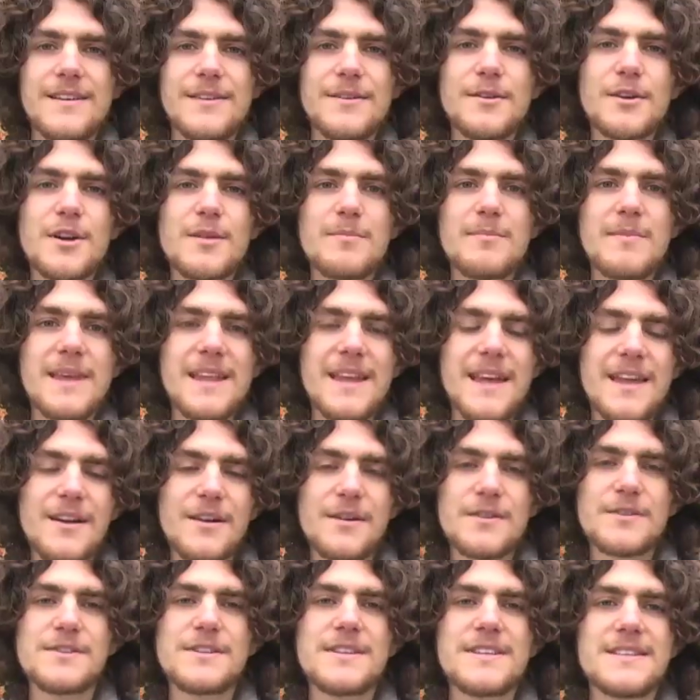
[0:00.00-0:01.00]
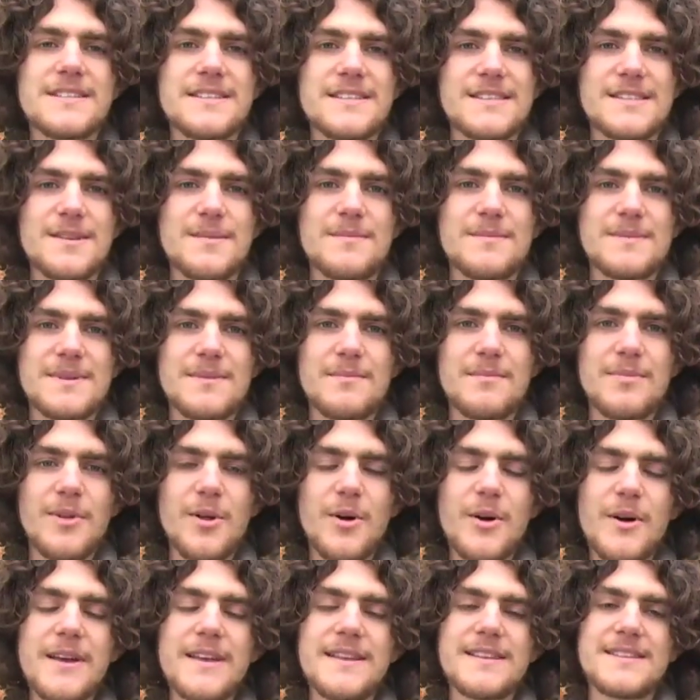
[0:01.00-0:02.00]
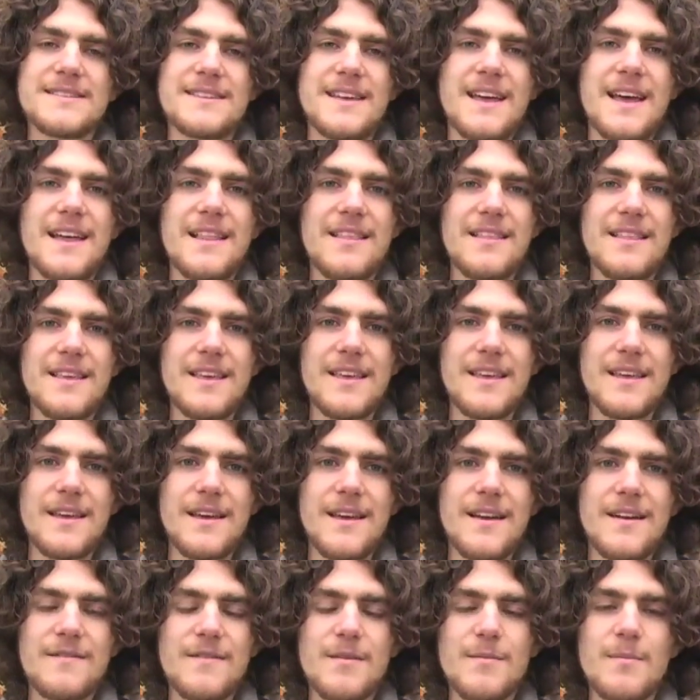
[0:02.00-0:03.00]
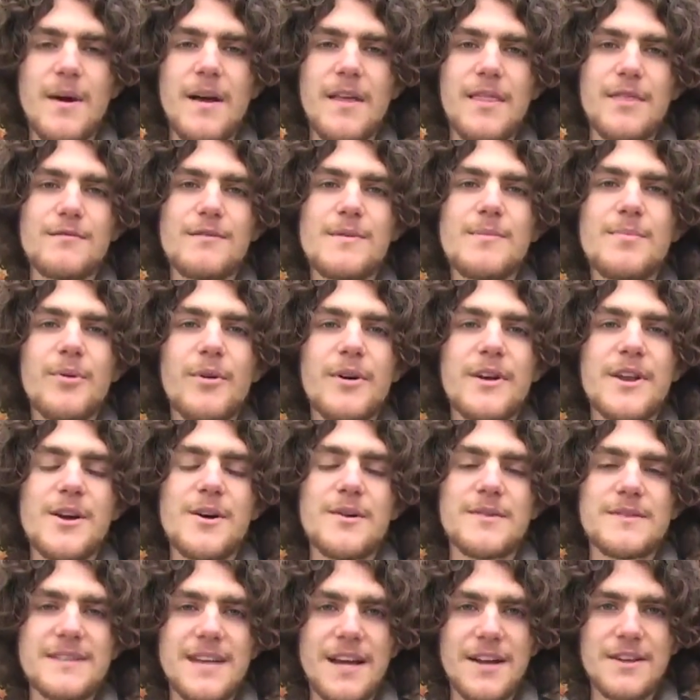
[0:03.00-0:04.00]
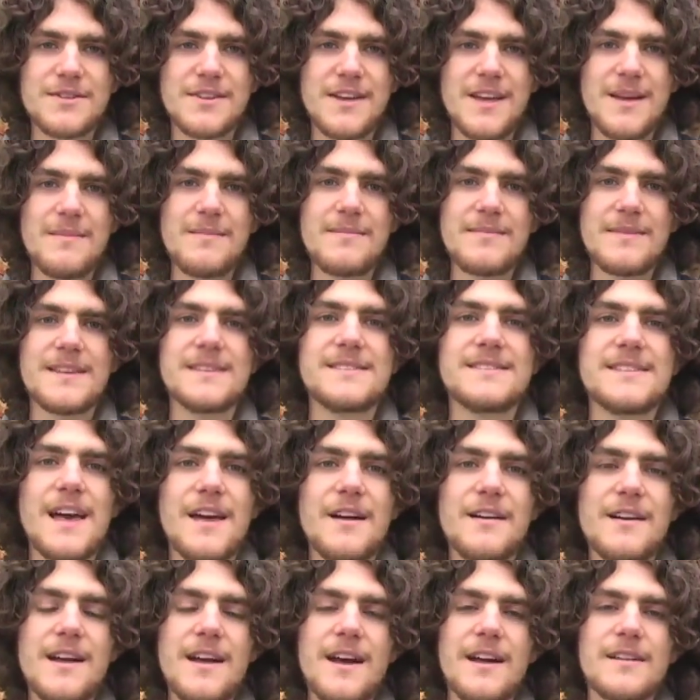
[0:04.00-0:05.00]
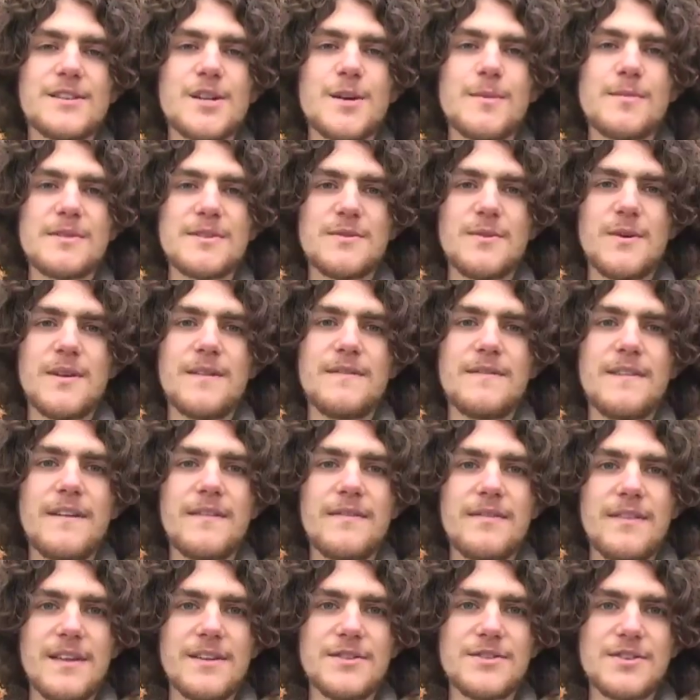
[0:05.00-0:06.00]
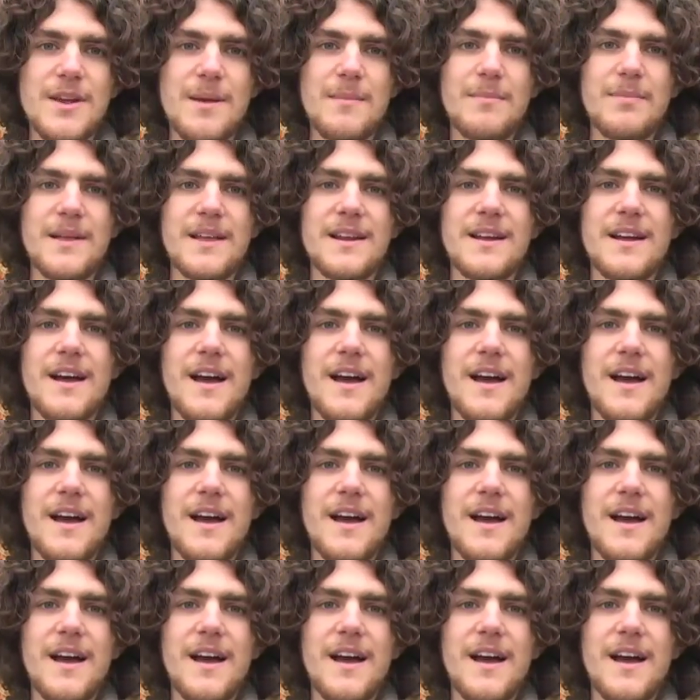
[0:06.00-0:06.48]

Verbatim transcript: You can meet N R G Systems employees at the Vermont three point oh Tech Jam this Saturday, October twenty-fifth at Champlain